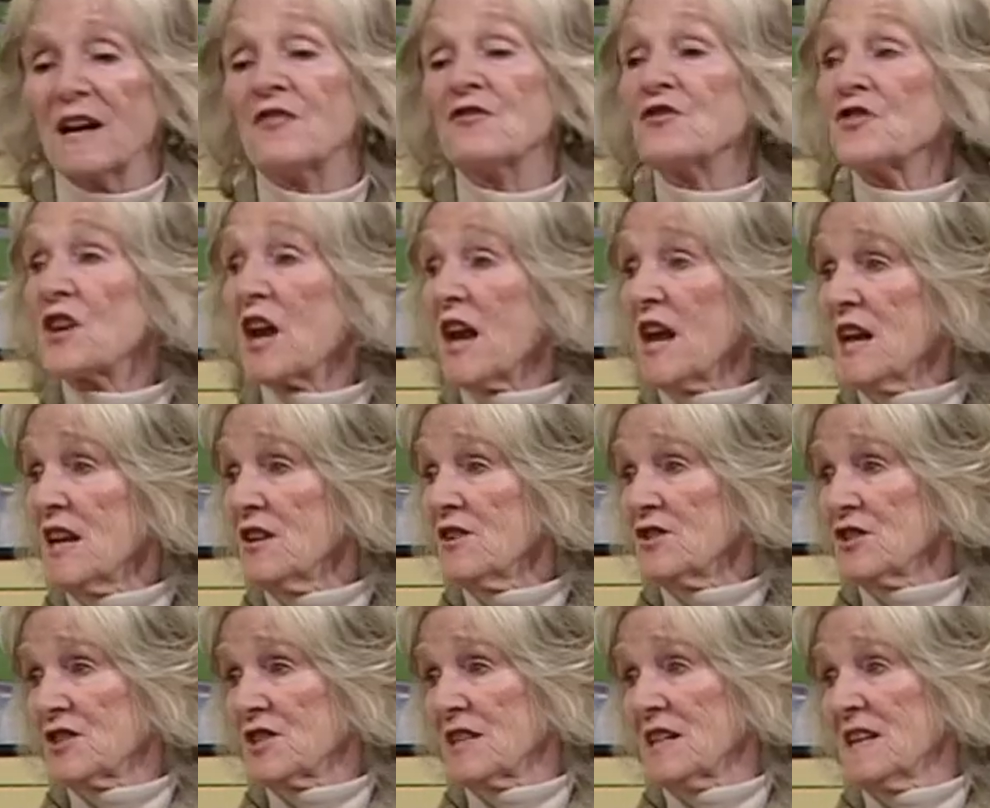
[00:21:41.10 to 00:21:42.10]

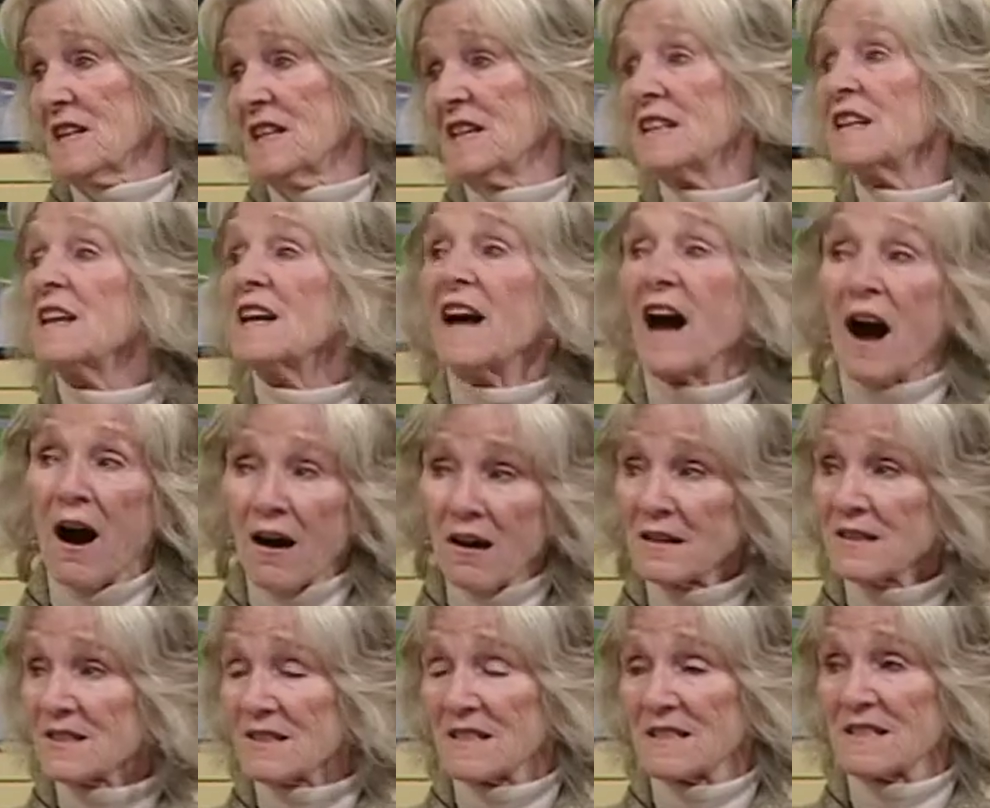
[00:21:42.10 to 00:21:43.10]
changed in
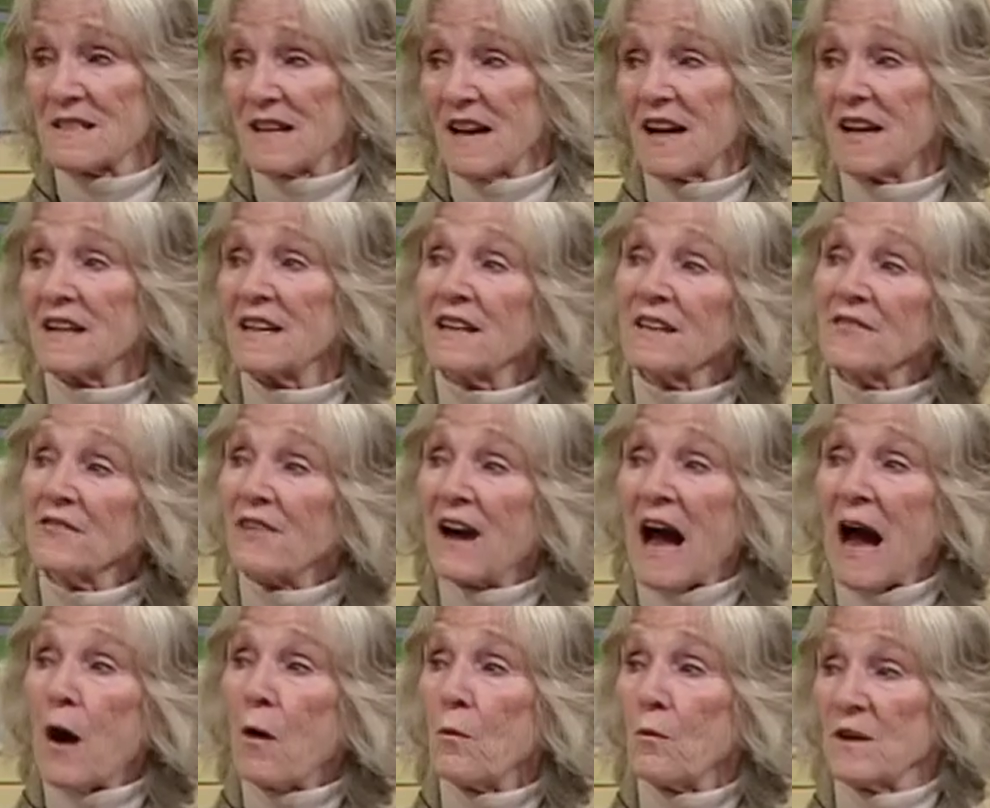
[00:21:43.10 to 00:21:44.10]
our society of
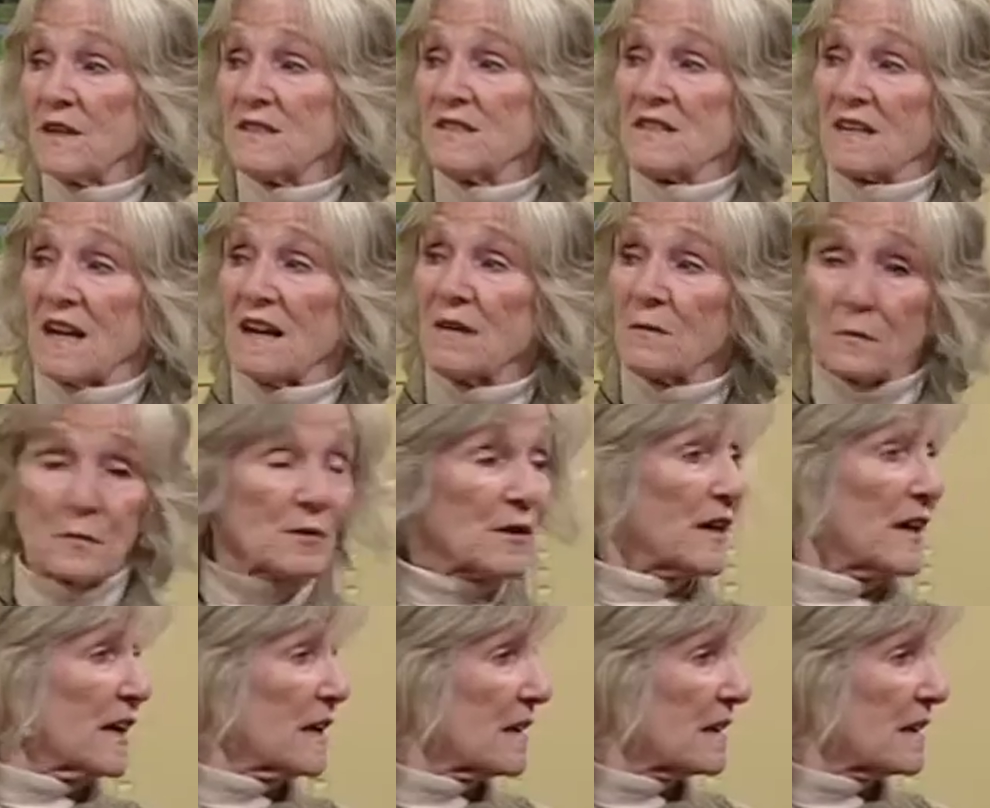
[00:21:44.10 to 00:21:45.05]
how we celebrate.